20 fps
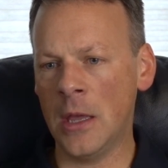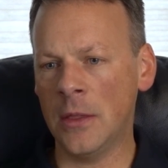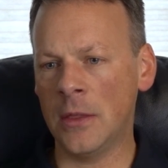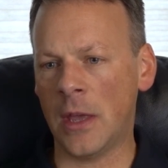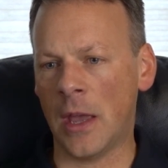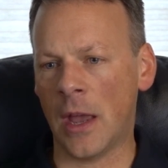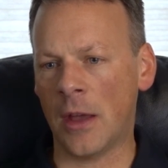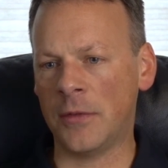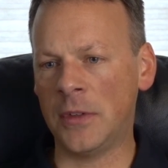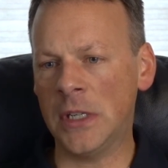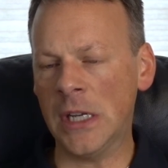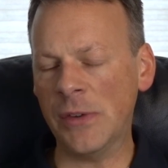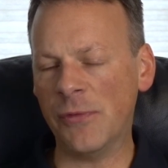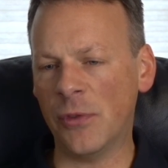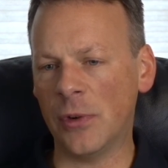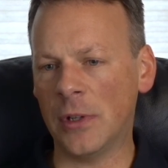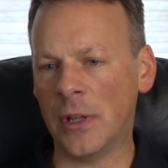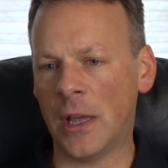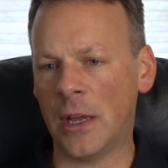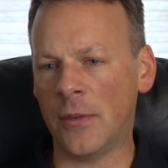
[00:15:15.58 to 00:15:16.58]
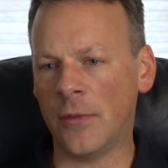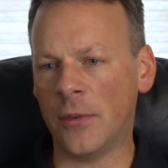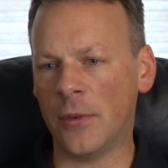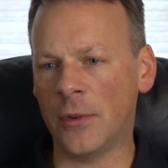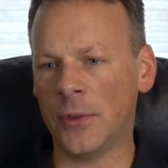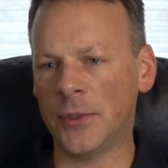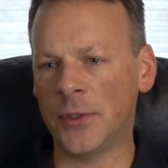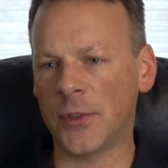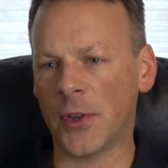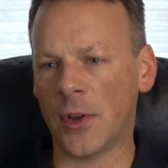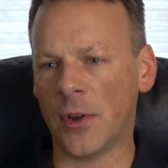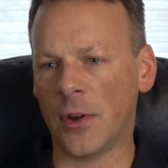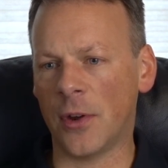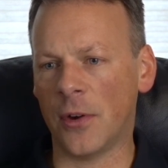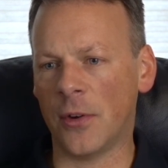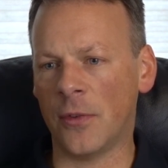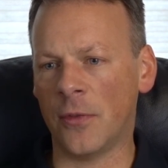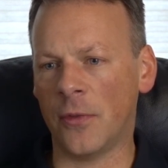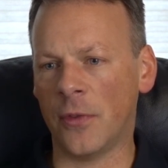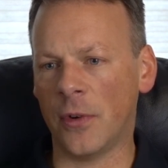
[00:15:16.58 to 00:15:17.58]
They have different levels
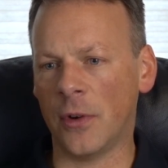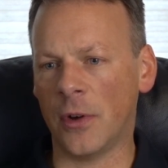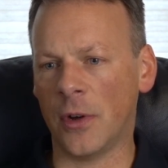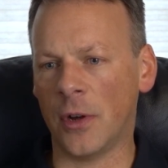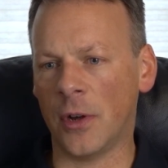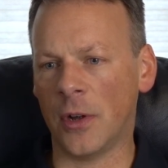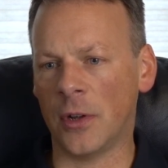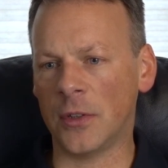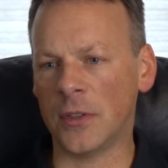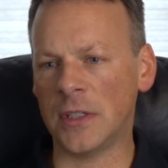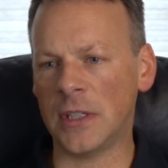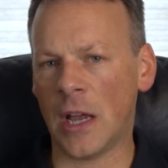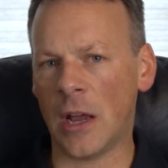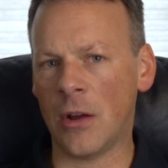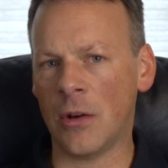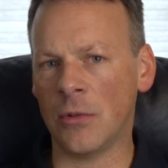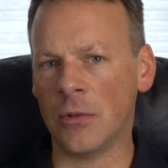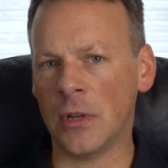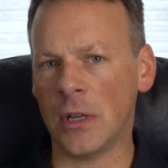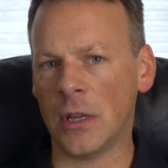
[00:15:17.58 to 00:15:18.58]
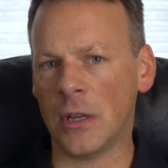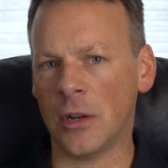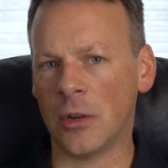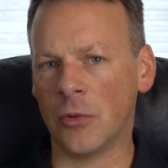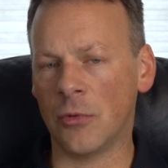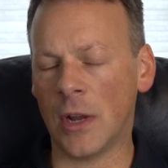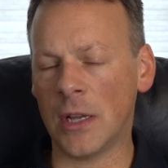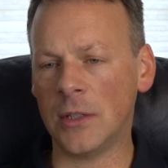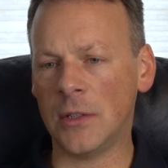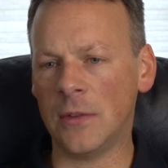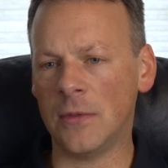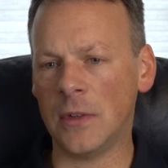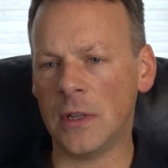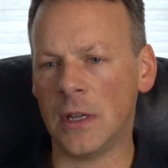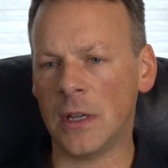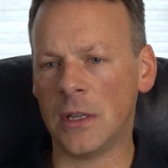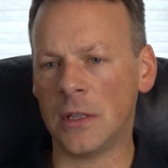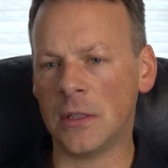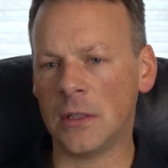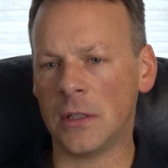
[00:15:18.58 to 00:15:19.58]
of uh, sound and
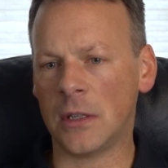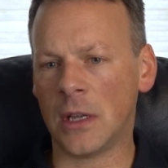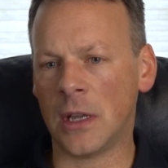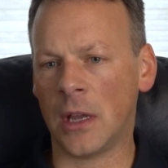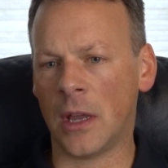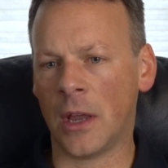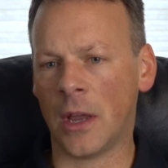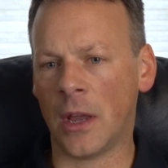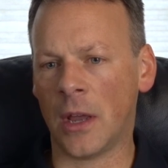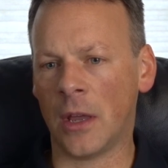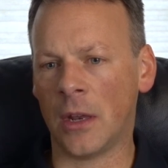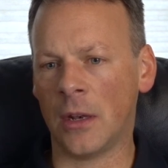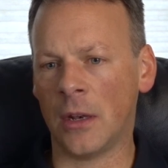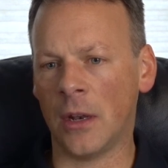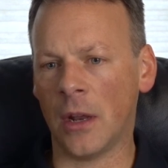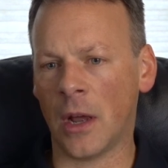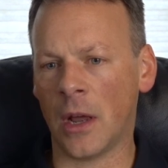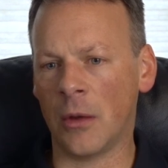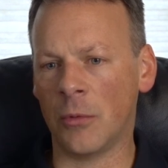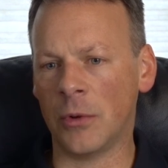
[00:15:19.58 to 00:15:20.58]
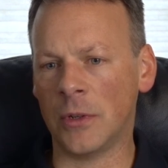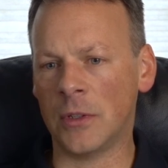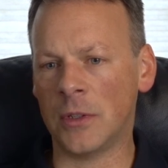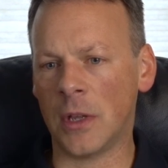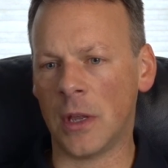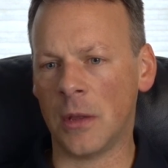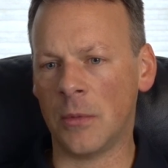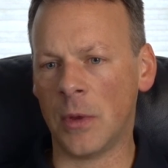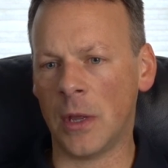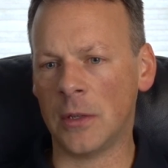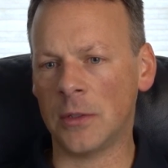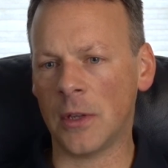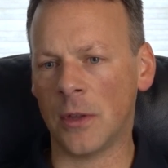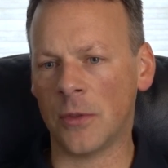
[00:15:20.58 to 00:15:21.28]
aggressiveness, and I would say, based